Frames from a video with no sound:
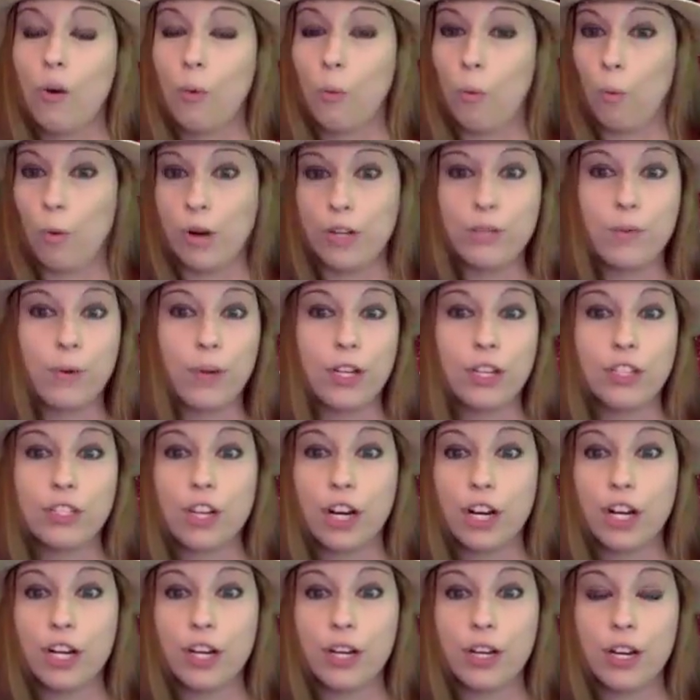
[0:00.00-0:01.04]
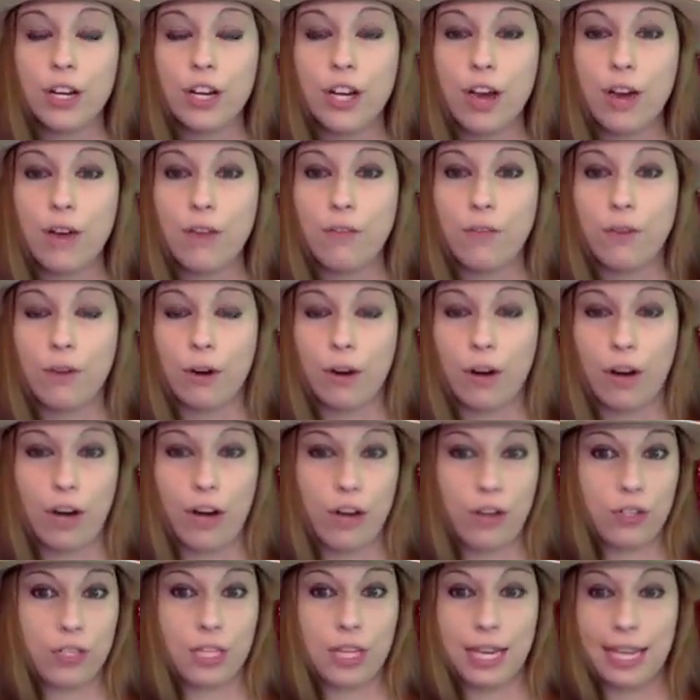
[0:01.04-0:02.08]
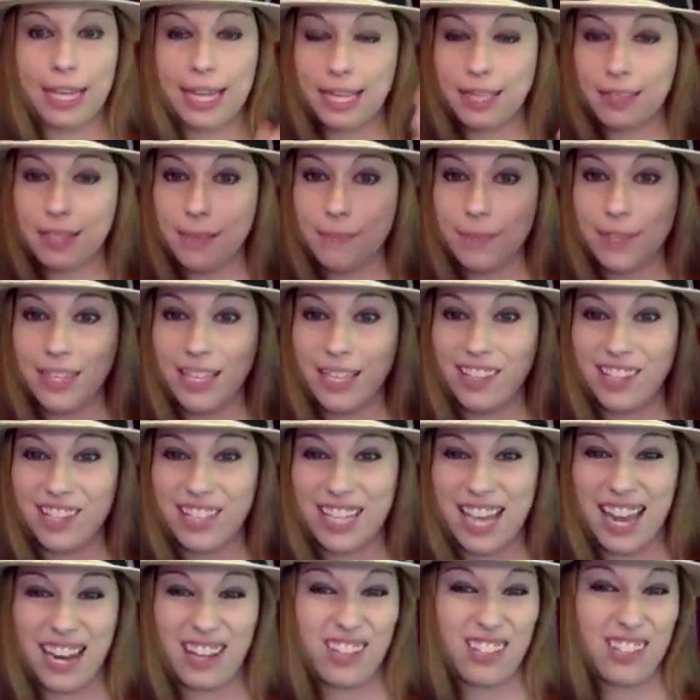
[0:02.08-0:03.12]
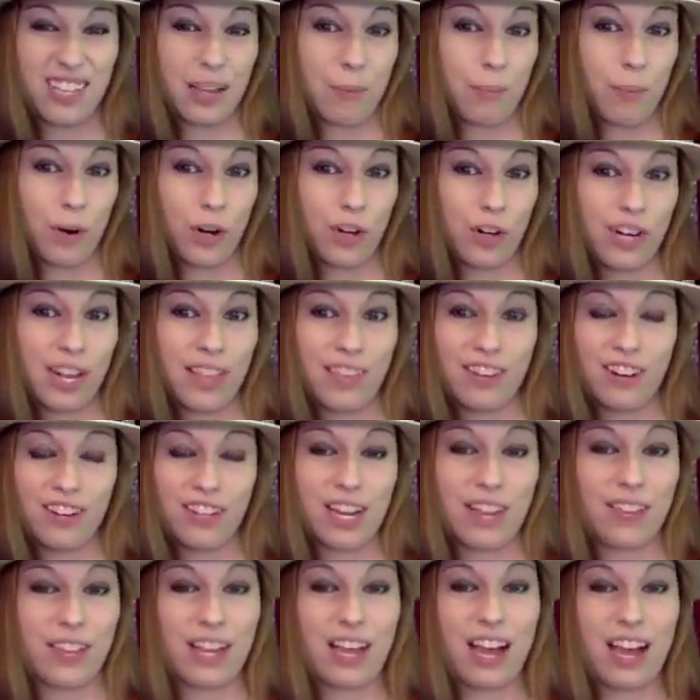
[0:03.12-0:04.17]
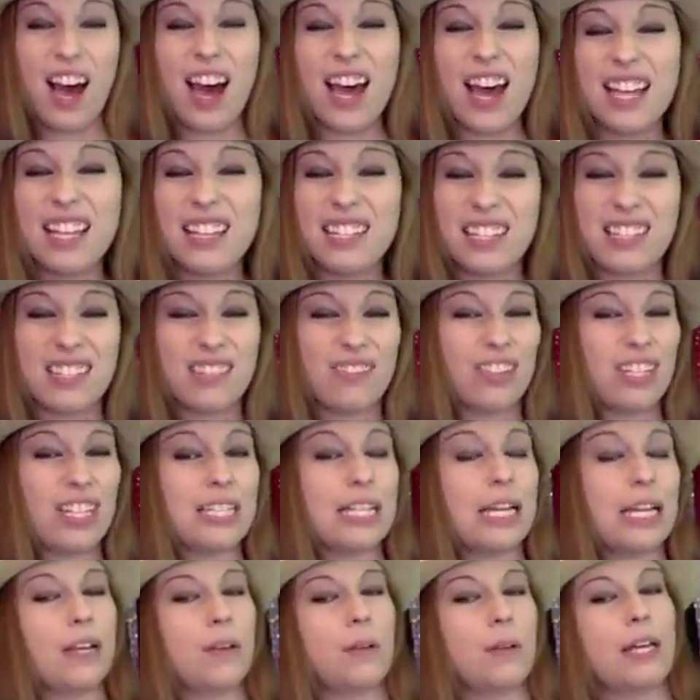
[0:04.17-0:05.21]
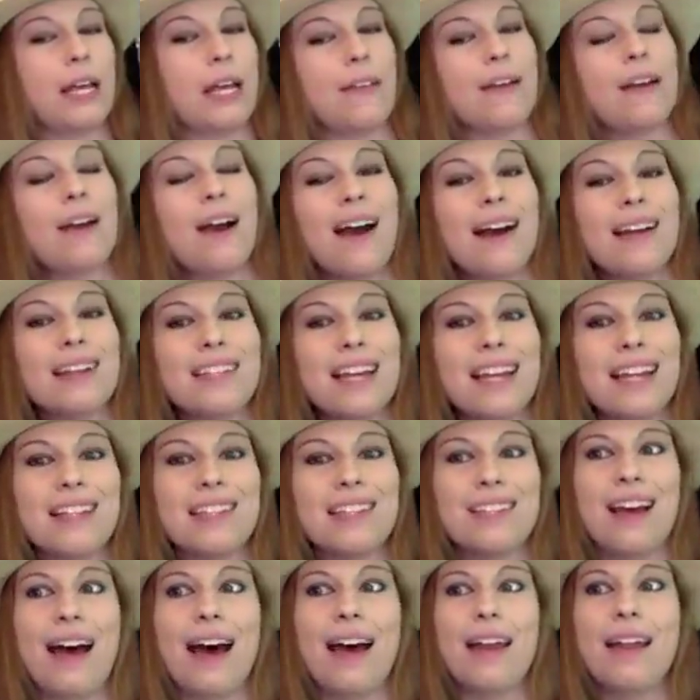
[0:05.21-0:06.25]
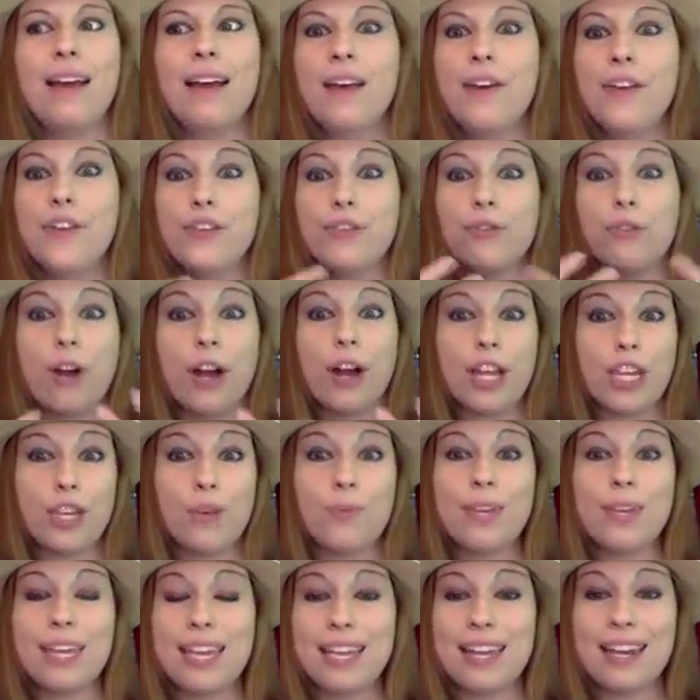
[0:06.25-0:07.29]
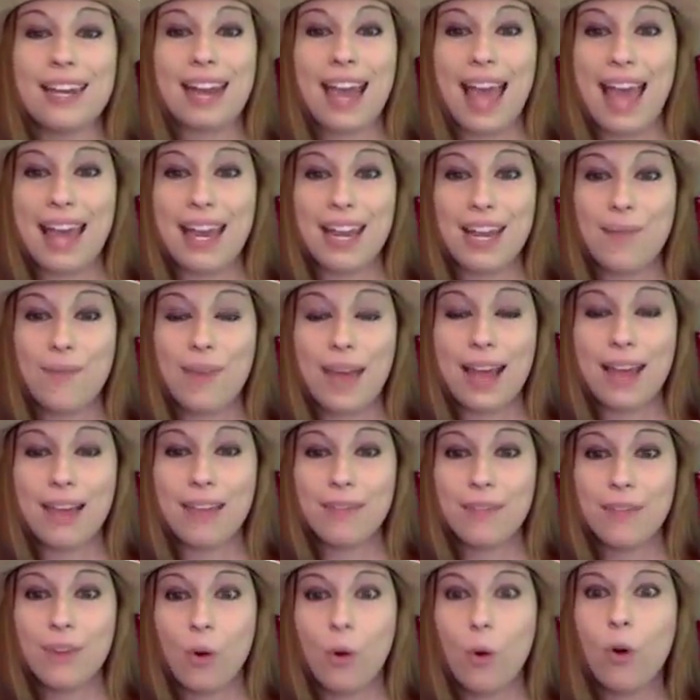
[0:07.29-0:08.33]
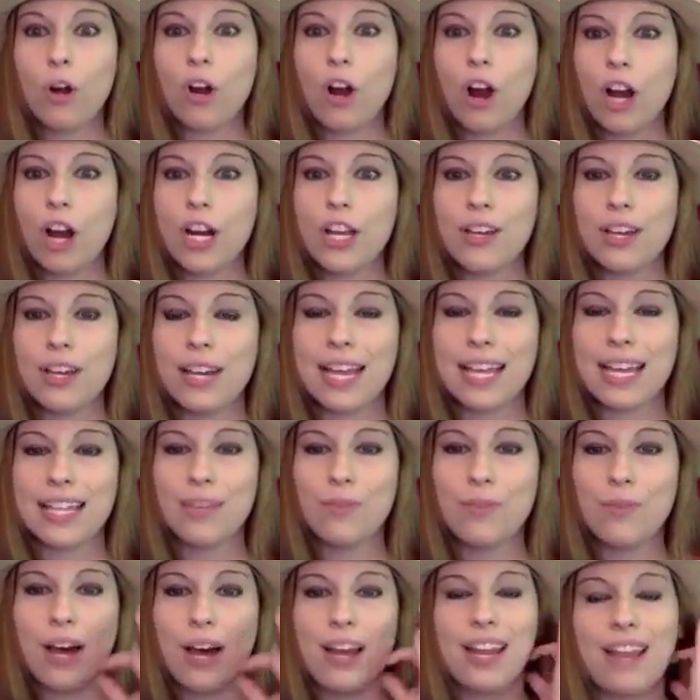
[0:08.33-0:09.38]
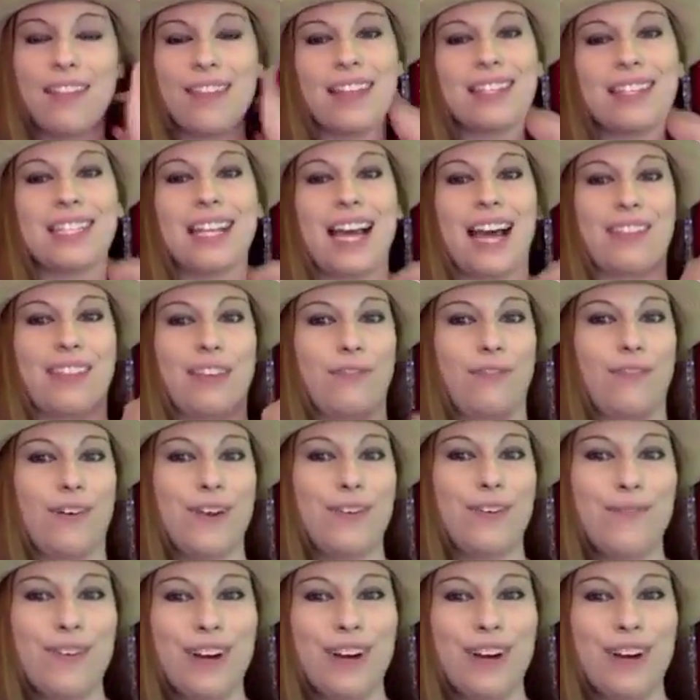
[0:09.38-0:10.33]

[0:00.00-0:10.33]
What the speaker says: which ones are you going to go for? Are you just going to get something that kind of looks like a portrait and there's nothing on it? It doesn't really tell you a lot of the content. It's not drawing you in any way. Or are you going to get the one that's got the fun